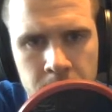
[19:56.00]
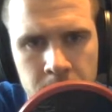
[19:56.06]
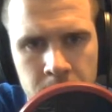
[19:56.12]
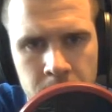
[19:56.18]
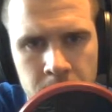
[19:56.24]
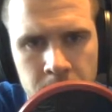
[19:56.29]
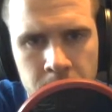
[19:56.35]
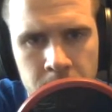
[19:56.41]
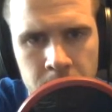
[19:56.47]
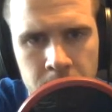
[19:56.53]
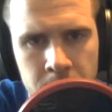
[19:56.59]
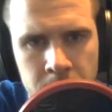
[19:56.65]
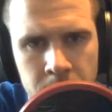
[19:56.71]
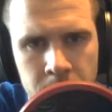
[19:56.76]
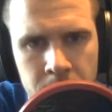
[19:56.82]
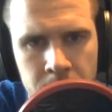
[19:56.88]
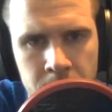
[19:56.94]

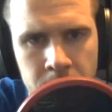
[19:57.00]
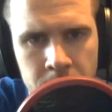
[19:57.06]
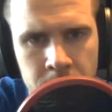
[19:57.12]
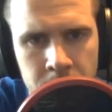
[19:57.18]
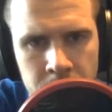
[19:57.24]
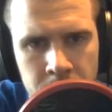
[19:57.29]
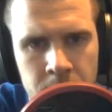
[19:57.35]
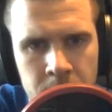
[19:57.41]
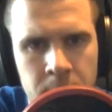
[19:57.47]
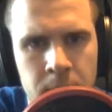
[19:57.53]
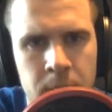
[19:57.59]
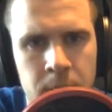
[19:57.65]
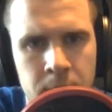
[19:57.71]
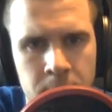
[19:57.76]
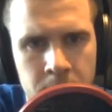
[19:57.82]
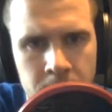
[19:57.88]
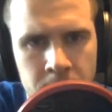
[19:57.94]

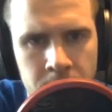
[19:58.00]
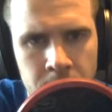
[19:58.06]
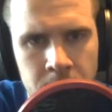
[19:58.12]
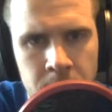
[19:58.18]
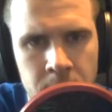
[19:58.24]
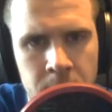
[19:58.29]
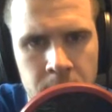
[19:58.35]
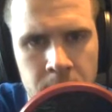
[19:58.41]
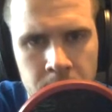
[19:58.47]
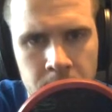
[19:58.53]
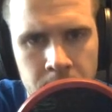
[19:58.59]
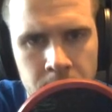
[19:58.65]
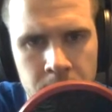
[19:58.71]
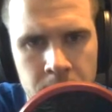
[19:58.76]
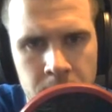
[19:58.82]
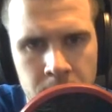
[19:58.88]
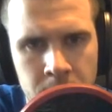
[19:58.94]

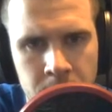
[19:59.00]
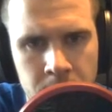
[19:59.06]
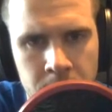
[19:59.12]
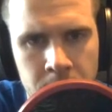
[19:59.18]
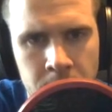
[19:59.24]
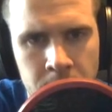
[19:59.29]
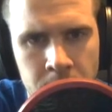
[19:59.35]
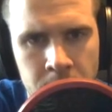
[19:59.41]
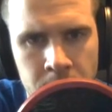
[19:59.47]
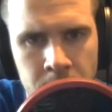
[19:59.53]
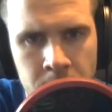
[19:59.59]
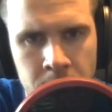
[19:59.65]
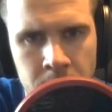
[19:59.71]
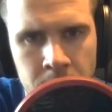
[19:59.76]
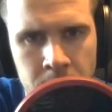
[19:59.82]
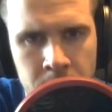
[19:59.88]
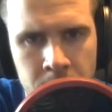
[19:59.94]

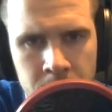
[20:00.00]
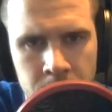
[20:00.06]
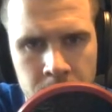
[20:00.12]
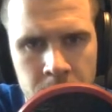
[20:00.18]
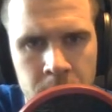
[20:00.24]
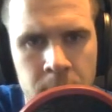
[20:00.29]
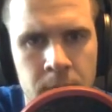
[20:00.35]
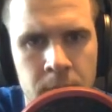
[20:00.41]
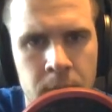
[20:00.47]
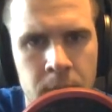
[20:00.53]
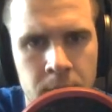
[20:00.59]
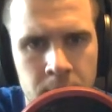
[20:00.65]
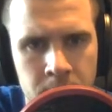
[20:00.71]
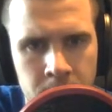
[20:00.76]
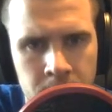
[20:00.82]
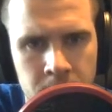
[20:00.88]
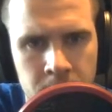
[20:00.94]

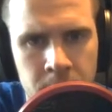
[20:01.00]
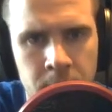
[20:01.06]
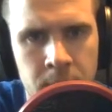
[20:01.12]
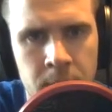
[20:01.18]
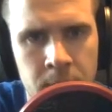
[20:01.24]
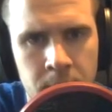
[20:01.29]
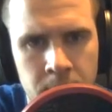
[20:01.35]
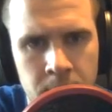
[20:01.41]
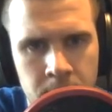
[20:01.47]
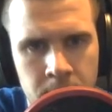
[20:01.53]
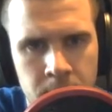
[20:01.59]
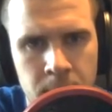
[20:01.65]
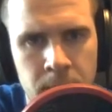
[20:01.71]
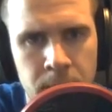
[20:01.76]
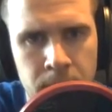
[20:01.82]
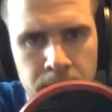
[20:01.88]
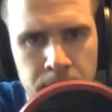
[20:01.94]

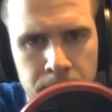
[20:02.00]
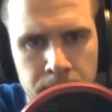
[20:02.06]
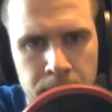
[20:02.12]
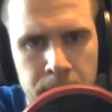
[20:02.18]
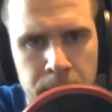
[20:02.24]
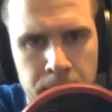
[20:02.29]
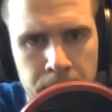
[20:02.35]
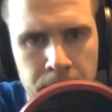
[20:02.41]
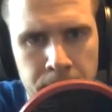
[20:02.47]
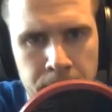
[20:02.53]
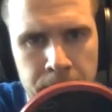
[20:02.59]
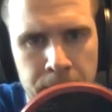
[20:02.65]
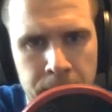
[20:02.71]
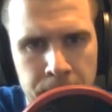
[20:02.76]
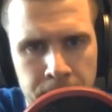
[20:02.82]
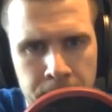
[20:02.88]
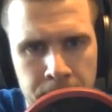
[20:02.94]

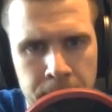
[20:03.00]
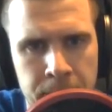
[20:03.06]
(silent)